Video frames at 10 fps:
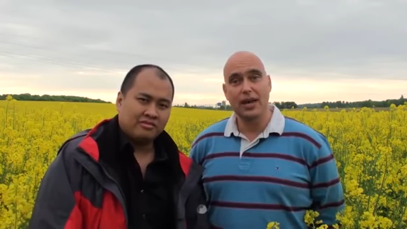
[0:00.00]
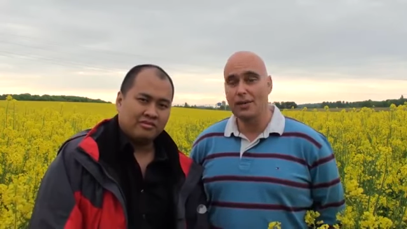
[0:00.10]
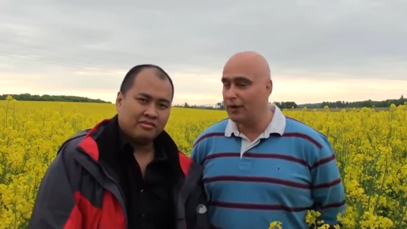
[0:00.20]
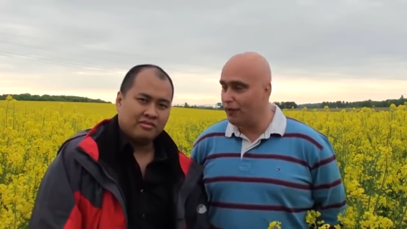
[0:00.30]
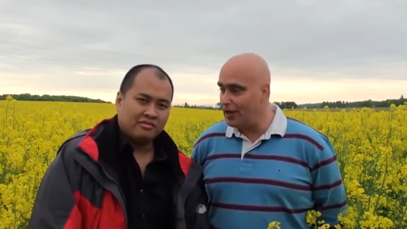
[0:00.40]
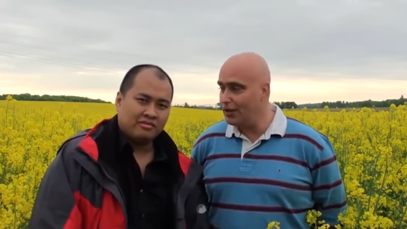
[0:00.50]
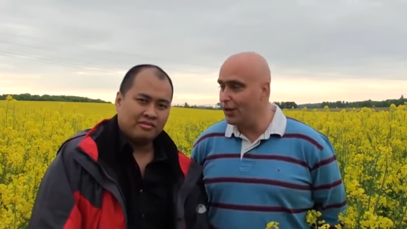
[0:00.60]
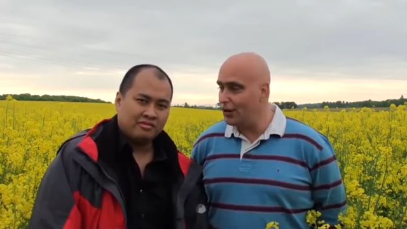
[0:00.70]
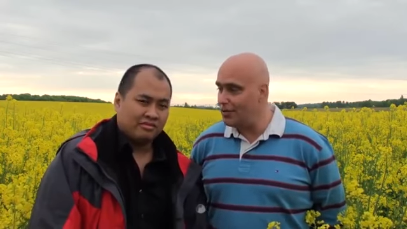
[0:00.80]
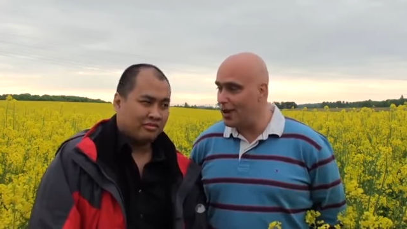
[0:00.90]
Speaker 1: and my friend
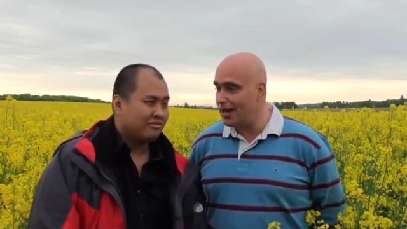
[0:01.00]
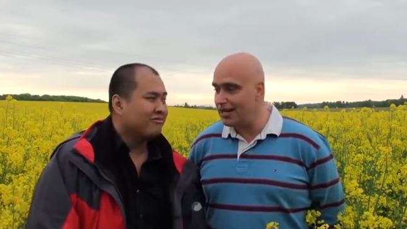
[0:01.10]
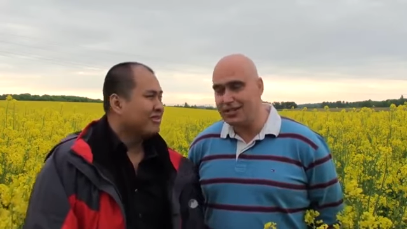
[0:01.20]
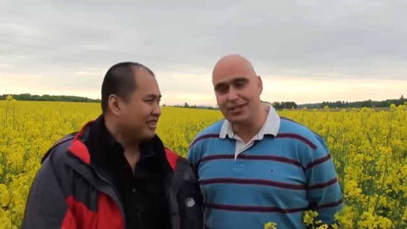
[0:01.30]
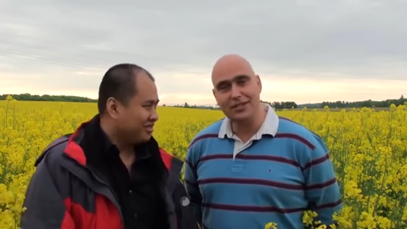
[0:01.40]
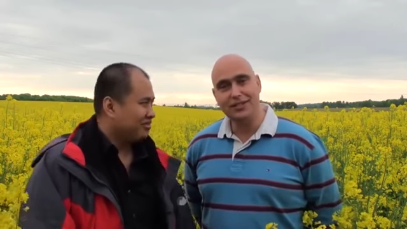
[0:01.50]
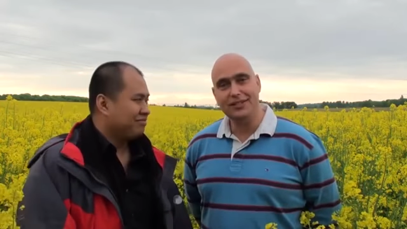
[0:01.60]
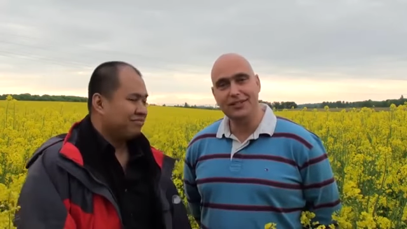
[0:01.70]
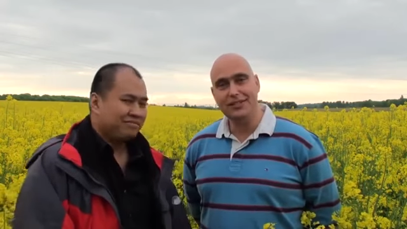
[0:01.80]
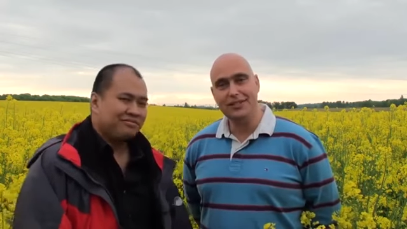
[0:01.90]
Dodi Magis,
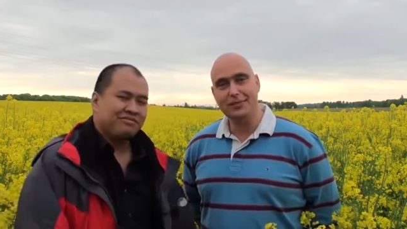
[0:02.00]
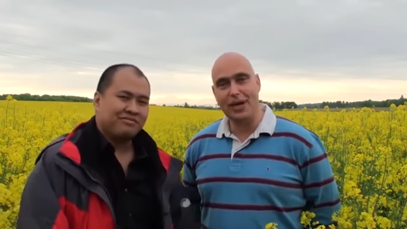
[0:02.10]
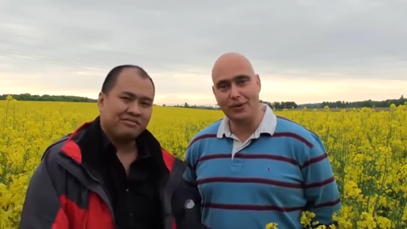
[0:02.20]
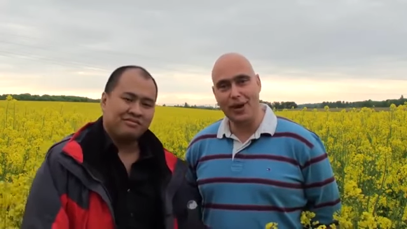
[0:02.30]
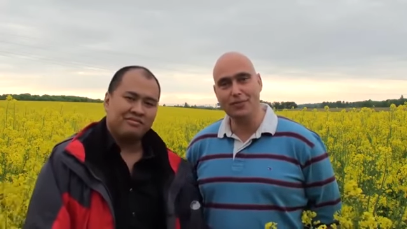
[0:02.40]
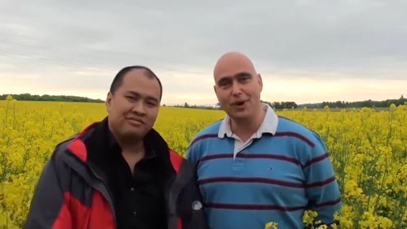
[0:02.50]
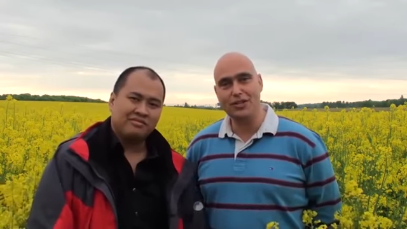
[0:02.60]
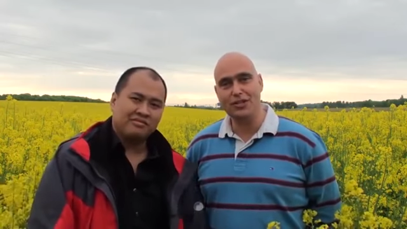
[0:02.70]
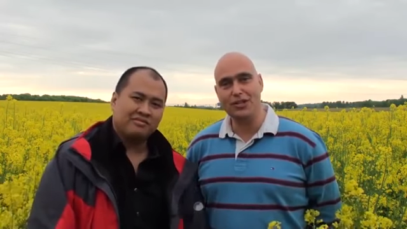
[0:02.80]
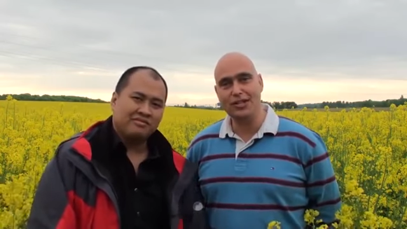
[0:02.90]
my
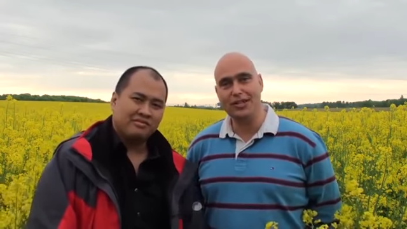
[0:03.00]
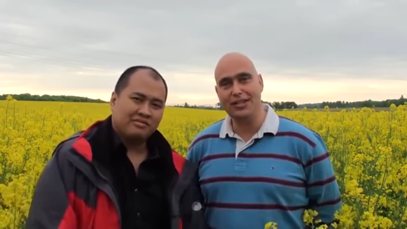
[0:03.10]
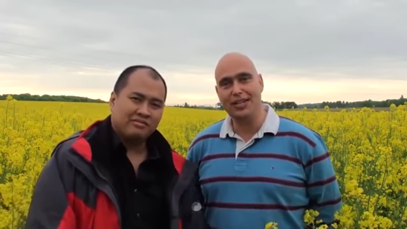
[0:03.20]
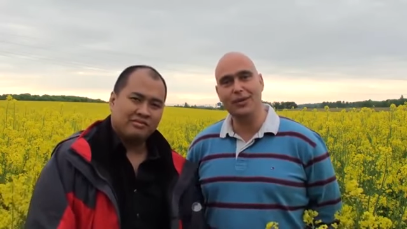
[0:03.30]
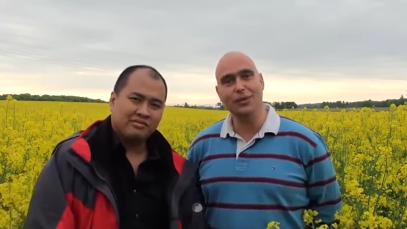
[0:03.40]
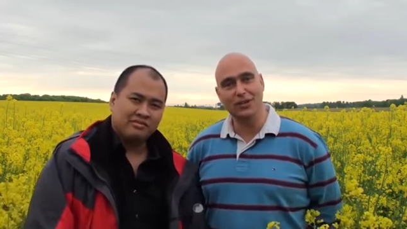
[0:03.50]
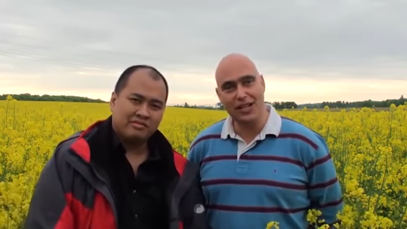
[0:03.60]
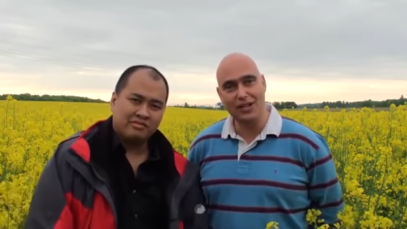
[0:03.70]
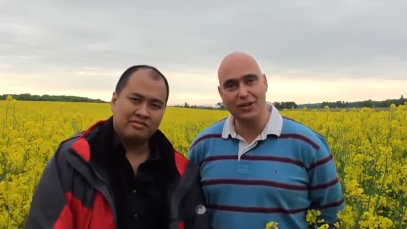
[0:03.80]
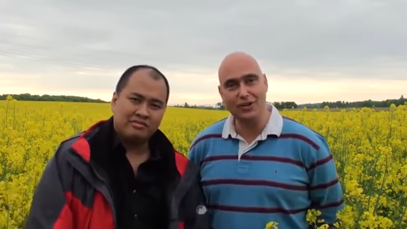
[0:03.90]
grandmaster, he will
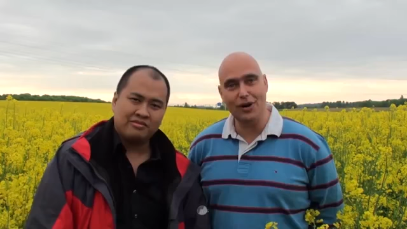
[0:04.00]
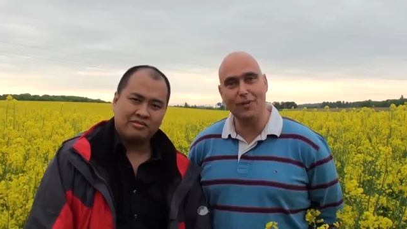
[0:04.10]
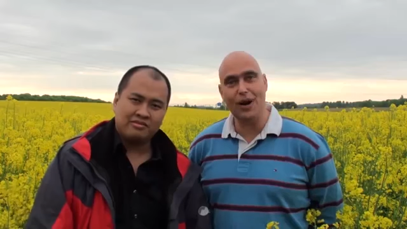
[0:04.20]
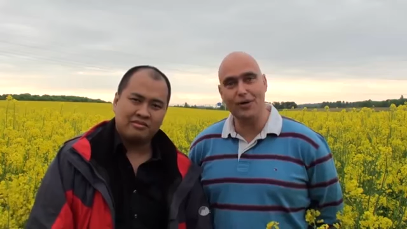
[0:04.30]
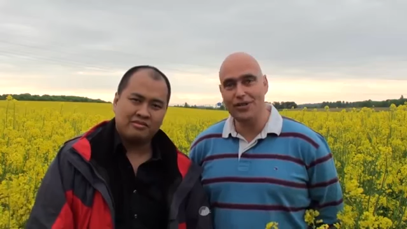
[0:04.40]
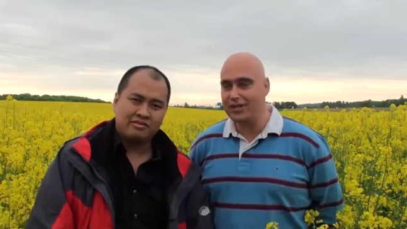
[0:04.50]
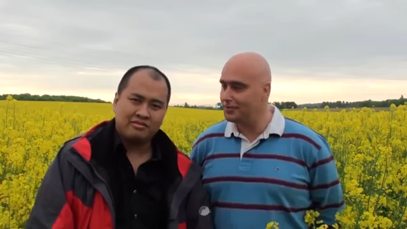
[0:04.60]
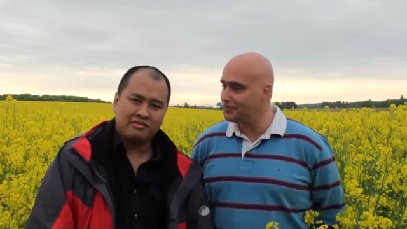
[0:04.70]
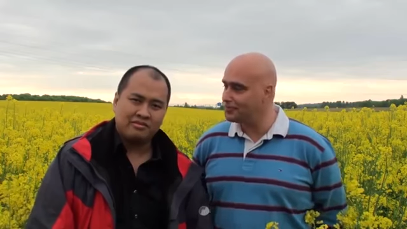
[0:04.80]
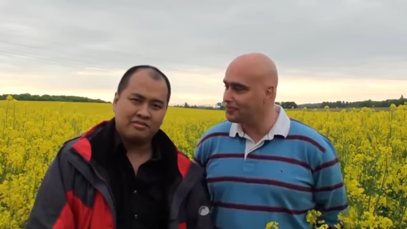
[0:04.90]
tell you about it.
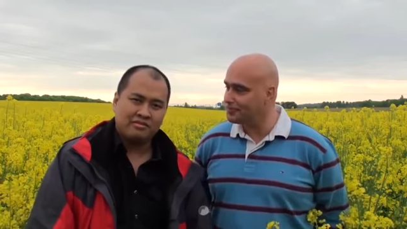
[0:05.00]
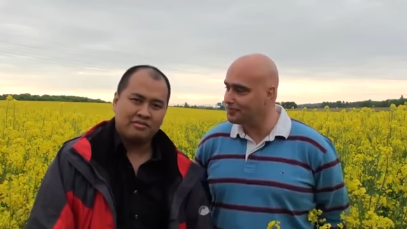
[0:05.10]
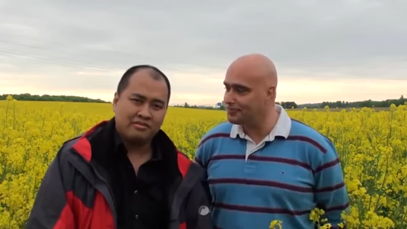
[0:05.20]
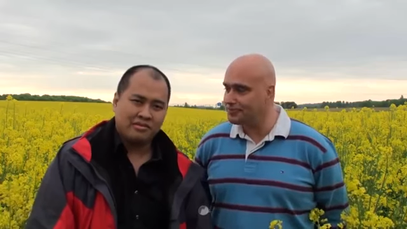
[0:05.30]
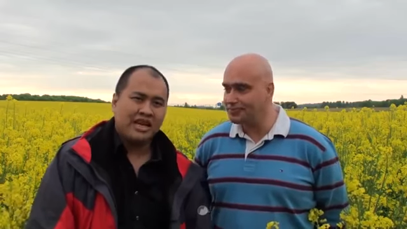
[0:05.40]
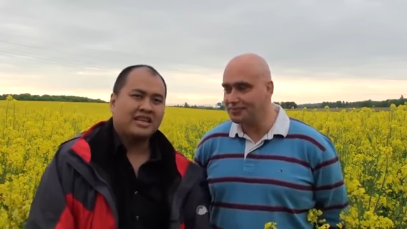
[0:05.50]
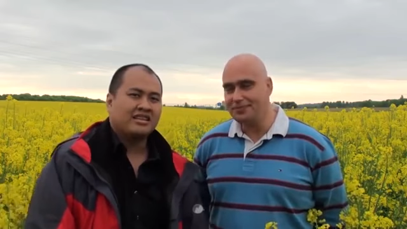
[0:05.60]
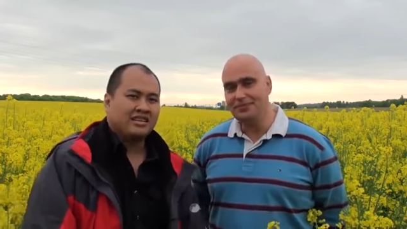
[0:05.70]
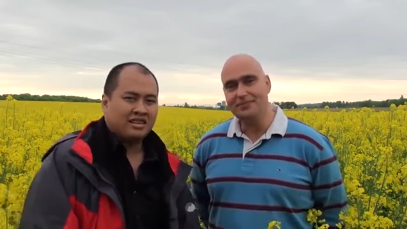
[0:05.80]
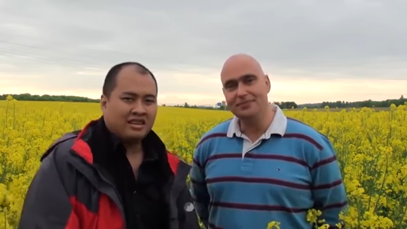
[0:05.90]

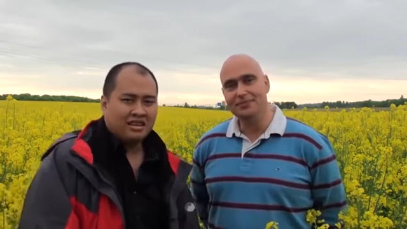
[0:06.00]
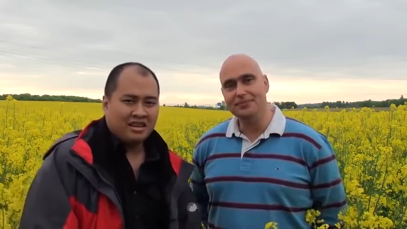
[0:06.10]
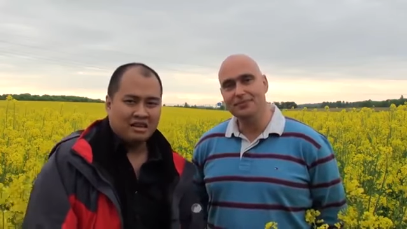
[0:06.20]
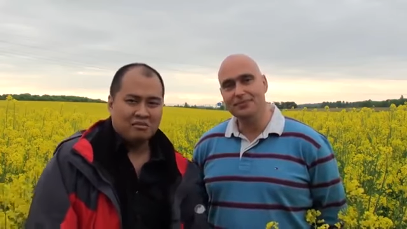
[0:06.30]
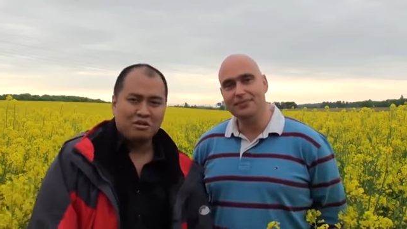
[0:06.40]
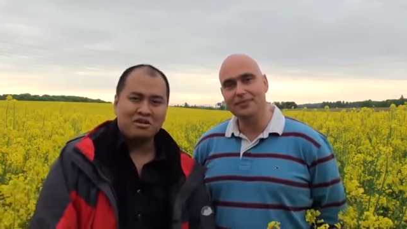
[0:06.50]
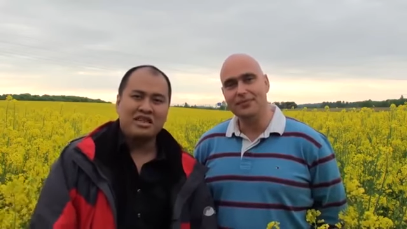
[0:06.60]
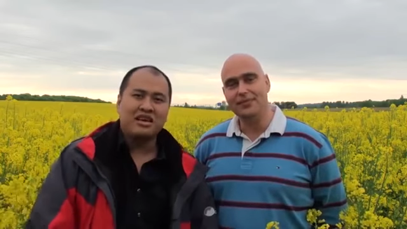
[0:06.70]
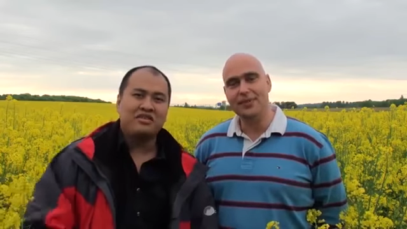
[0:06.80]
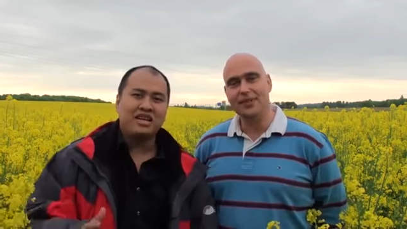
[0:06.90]
Speaker 2: Yes, about
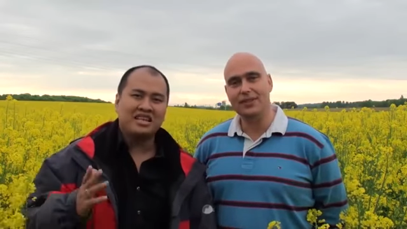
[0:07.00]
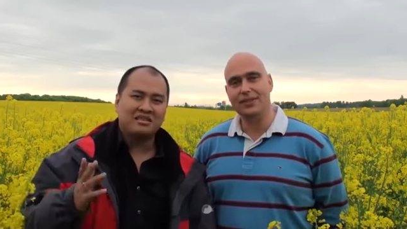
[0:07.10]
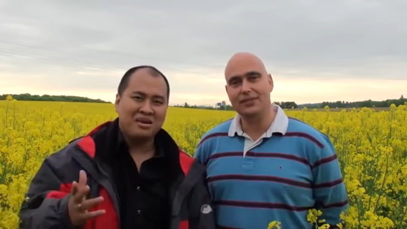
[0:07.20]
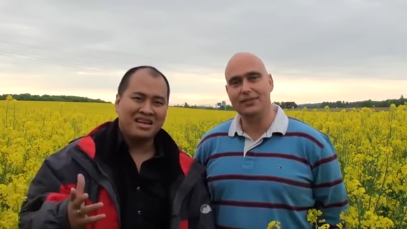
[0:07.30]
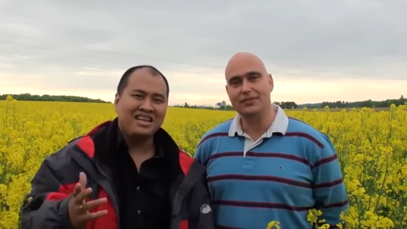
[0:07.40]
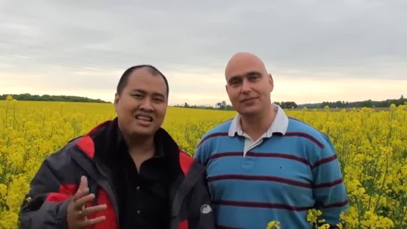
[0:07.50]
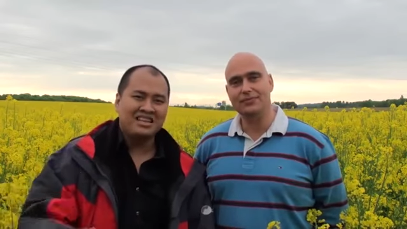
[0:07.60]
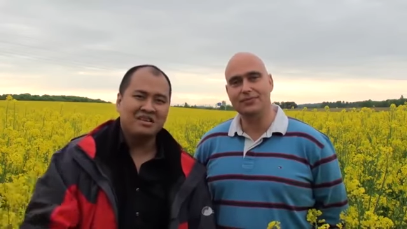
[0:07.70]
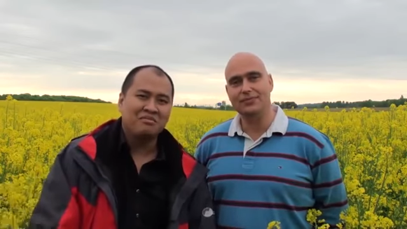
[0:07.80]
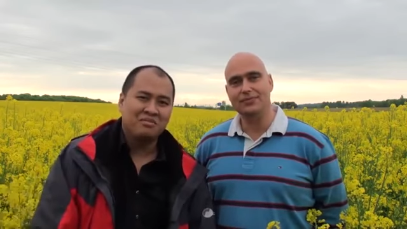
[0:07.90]
Javanese
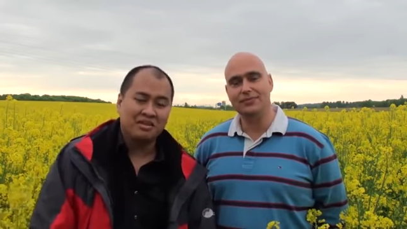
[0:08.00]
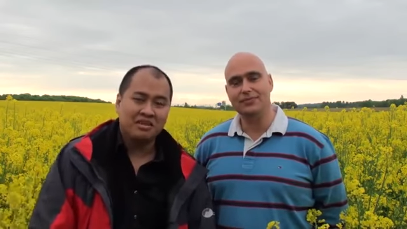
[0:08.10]
magnetism.